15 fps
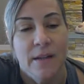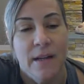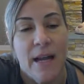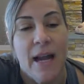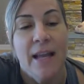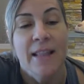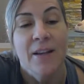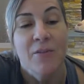
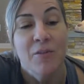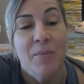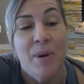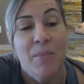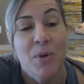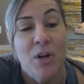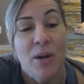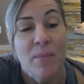And then
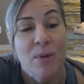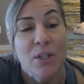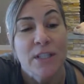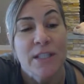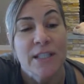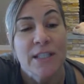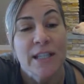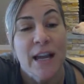remember, number
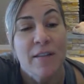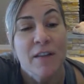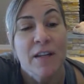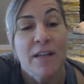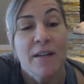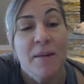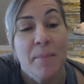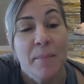
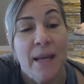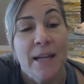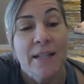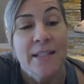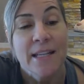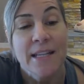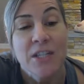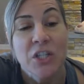7,
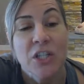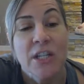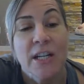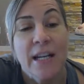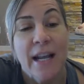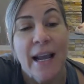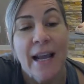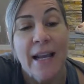meditation,
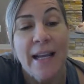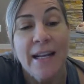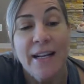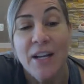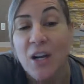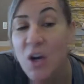and 8,